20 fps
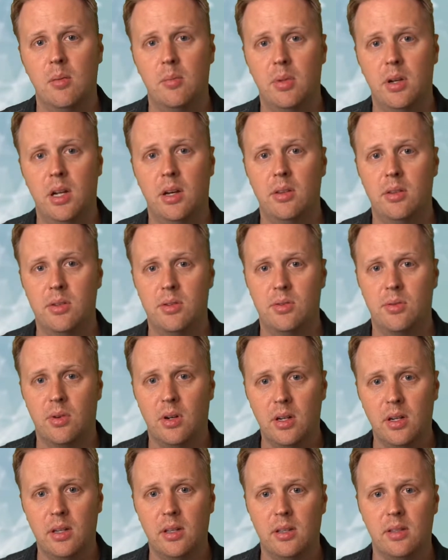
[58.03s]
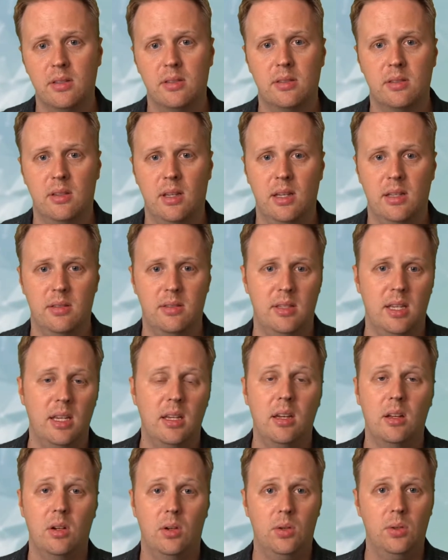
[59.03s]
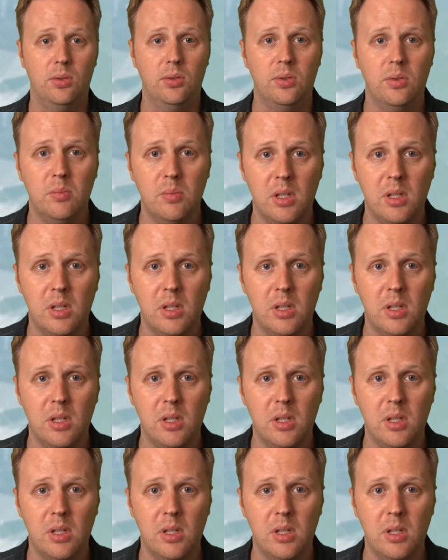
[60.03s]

But now the drawings has taken on a whole new